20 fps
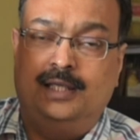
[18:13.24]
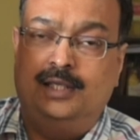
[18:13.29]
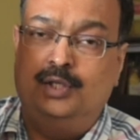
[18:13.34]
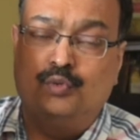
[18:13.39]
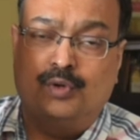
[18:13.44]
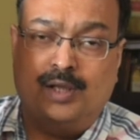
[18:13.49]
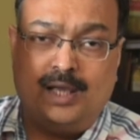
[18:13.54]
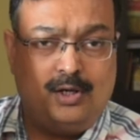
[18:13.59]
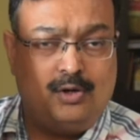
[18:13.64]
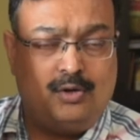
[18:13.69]

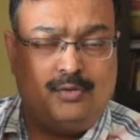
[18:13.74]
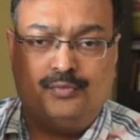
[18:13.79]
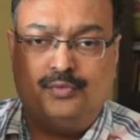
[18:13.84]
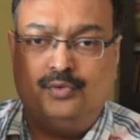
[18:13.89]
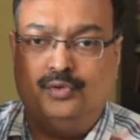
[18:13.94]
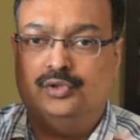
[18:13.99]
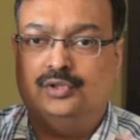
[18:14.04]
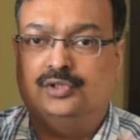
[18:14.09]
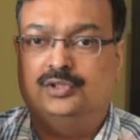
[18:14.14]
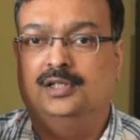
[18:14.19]
You can of
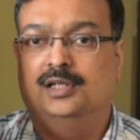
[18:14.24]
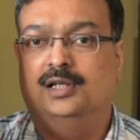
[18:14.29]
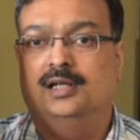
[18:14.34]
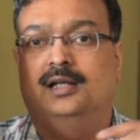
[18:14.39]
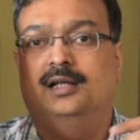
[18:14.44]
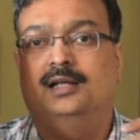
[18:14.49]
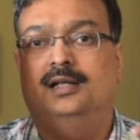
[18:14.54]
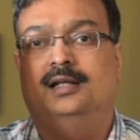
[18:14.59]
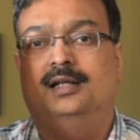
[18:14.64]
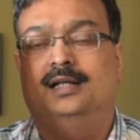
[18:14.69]
course
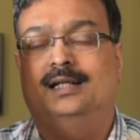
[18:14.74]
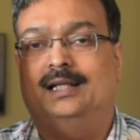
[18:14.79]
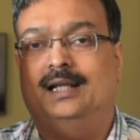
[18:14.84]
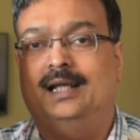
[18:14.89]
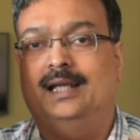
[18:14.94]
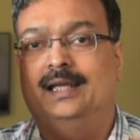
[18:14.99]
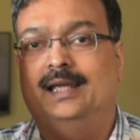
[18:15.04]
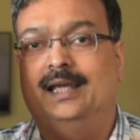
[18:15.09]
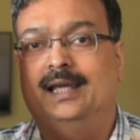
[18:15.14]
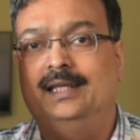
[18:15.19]
uh,
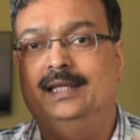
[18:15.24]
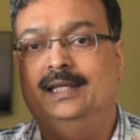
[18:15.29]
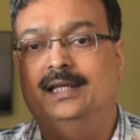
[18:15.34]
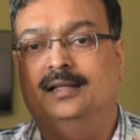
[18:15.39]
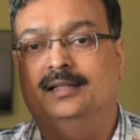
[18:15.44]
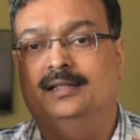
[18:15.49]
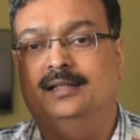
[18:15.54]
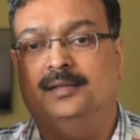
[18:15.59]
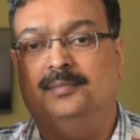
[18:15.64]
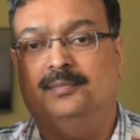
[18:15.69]
try any
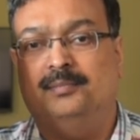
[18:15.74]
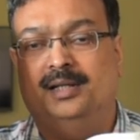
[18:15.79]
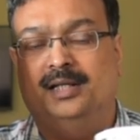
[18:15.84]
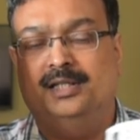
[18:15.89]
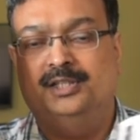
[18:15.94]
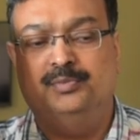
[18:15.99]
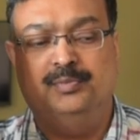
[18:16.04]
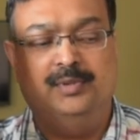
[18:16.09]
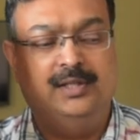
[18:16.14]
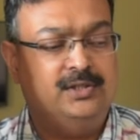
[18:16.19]
other
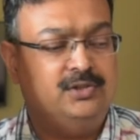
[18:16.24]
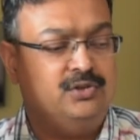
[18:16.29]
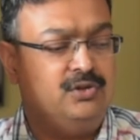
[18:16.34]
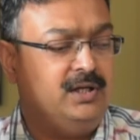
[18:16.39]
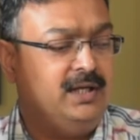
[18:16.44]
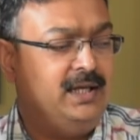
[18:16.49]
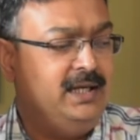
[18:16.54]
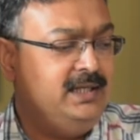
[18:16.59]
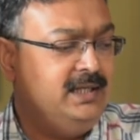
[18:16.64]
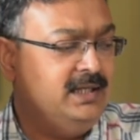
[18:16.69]
plunge base
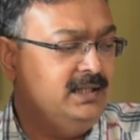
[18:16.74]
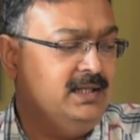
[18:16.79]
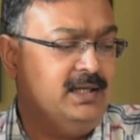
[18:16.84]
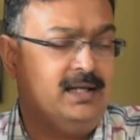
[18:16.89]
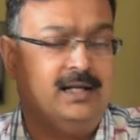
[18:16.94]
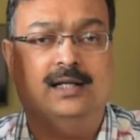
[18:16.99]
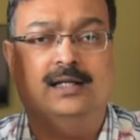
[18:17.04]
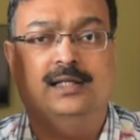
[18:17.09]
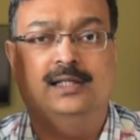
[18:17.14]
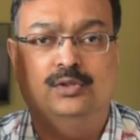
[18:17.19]
or any
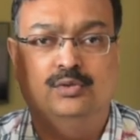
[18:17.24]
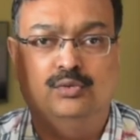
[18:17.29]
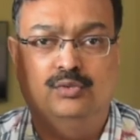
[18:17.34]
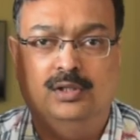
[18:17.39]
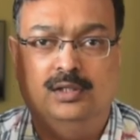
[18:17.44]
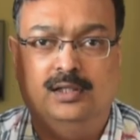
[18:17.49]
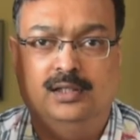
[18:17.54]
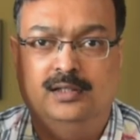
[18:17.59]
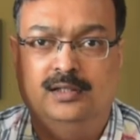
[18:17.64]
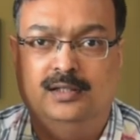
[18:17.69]
other cutting
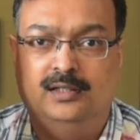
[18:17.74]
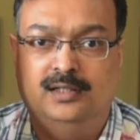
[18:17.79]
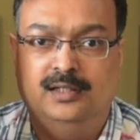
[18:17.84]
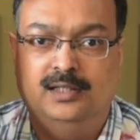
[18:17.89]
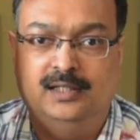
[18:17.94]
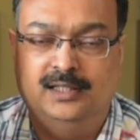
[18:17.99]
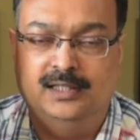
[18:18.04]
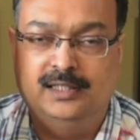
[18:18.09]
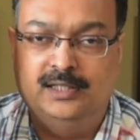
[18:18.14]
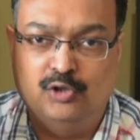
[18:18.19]
tool.
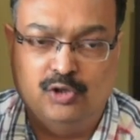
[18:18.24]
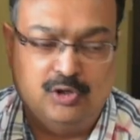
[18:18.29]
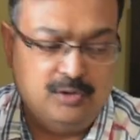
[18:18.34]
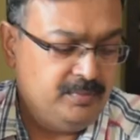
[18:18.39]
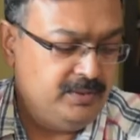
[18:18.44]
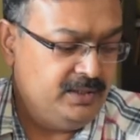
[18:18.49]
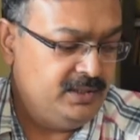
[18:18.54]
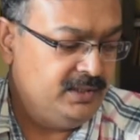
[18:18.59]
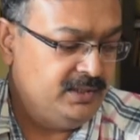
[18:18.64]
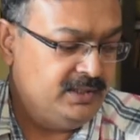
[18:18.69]
It need
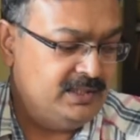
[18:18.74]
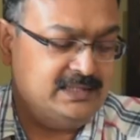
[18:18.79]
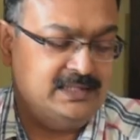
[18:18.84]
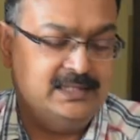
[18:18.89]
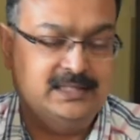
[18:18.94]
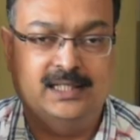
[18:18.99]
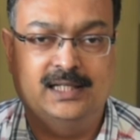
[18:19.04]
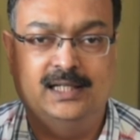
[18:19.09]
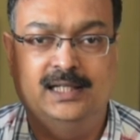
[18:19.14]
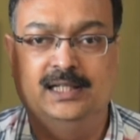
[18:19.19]
not be
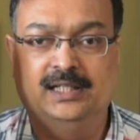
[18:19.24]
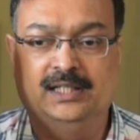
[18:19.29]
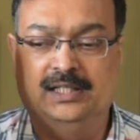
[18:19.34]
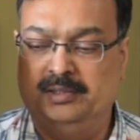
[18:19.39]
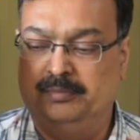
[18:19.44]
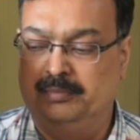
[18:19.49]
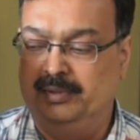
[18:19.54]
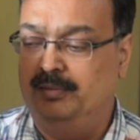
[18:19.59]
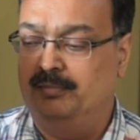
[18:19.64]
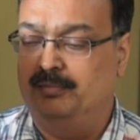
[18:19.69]
necessarily
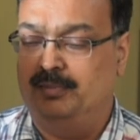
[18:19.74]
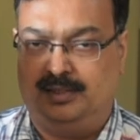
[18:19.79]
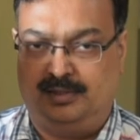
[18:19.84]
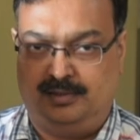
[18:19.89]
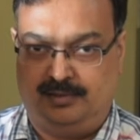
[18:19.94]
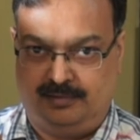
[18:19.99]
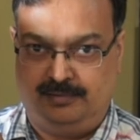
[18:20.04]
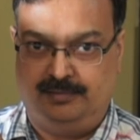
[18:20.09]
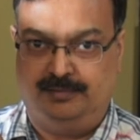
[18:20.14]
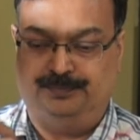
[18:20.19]
Dremel,
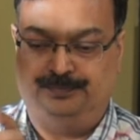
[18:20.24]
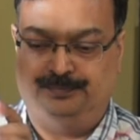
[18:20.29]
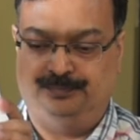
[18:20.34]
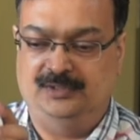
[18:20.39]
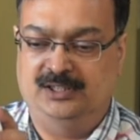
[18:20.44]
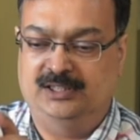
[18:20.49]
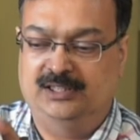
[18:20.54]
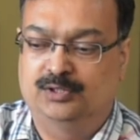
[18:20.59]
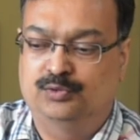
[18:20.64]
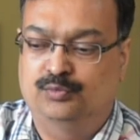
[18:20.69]
but
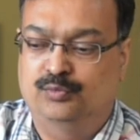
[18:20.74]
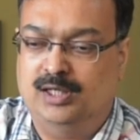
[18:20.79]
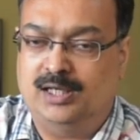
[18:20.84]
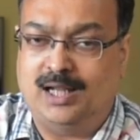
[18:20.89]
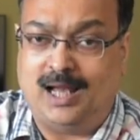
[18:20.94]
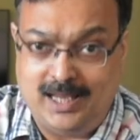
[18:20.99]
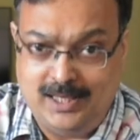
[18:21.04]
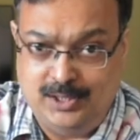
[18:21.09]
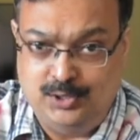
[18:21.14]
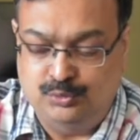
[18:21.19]
this is
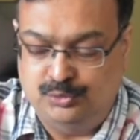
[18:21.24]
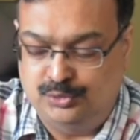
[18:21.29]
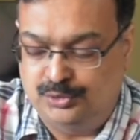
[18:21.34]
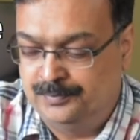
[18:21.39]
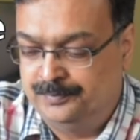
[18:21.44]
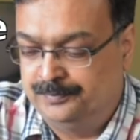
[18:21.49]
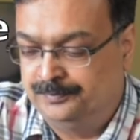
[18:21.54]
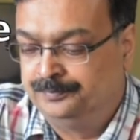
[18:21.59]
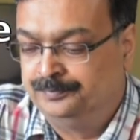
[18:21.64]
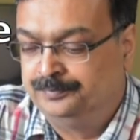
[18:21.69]
what I use.
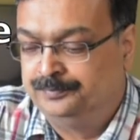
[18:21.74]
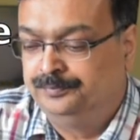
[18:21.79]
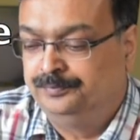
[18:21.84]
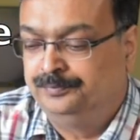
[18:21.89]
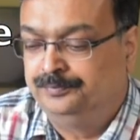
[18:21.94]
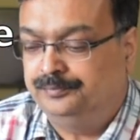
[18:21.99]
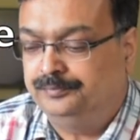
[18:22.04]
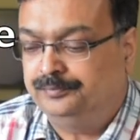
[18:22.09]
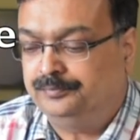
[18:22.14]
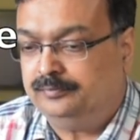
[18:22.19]

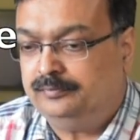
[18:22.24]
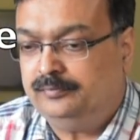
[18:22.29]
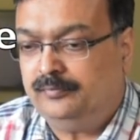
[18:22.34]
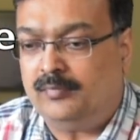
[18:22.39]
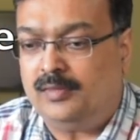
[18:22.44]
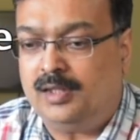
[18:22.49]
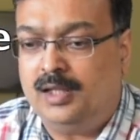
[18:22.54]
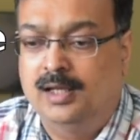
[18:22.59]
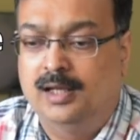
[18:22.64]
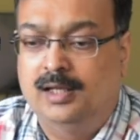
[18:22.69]

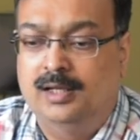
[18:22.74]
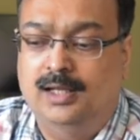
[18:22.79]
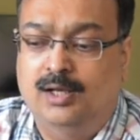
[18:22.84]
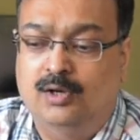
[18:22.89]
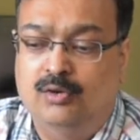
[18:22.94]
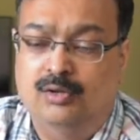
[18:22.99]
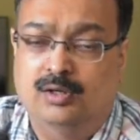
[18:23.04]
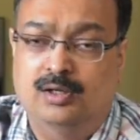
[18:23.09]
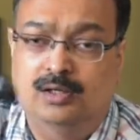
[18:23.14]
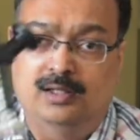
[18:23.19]

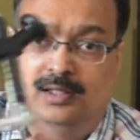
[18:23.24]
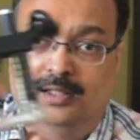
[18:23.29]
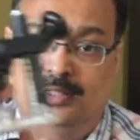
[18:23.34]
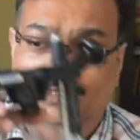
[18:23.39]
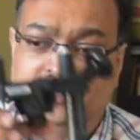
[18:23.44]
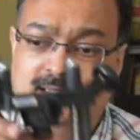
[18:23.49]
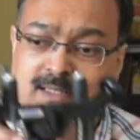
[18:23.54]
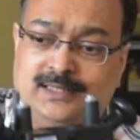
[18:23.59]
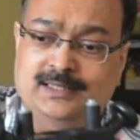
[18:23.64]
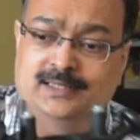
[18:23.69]
Now
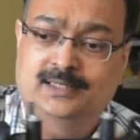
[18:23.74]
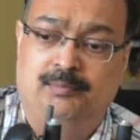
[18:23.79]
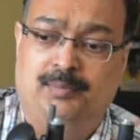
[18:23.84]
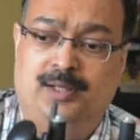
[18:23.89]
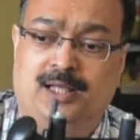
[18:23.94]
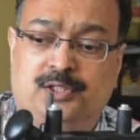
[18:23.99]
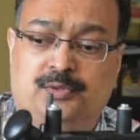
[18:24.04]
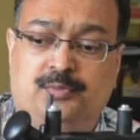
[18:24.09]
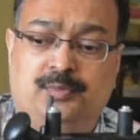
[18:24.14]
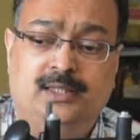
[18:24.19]
this is the
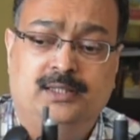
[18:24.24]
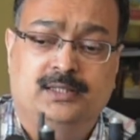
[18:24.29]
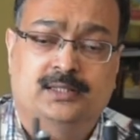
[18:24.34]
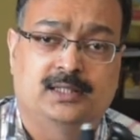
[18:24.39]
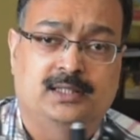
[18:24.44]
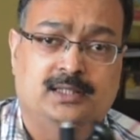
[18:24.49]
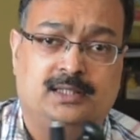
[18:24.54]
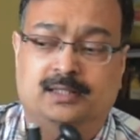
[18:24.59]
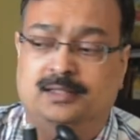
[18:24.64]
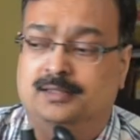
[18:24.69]
plunge base.